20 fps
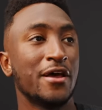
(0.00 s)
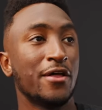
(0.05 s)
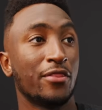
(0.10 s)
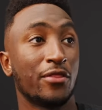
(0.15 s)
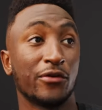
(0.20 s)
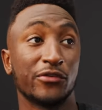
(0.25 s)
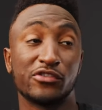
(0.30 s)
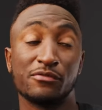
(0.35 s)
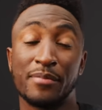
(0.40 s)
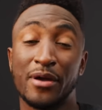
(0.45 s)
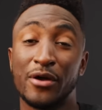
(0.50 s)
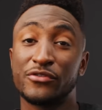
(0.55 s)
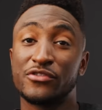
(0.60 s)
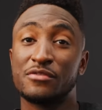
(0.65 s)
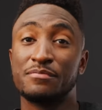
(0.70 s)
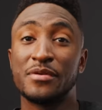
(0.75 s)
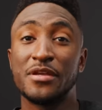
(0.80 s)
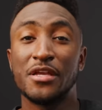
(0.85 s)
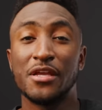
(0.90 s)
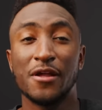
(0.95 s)
there's about to
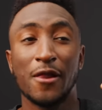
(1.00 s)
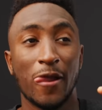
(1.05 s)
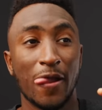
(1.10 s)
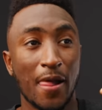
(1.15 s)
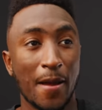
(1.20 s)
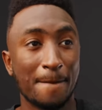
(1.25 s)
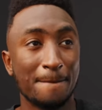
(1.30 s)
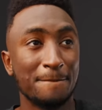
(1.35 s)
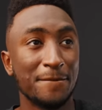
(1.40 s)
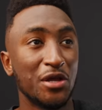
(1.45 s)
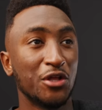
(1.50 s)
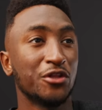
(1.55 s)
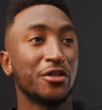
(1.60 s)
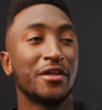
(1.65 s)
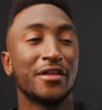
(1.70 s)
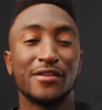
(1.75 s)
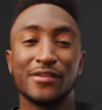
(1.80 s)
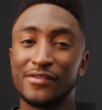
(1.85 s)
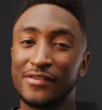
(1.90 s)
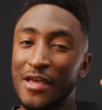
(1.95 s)
be
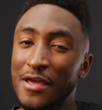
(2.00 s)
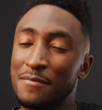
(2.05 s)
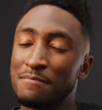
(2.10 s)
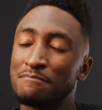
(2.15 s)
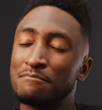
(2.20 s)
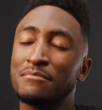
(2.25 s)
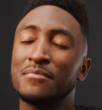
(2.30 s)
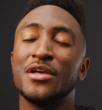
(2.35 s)
millions and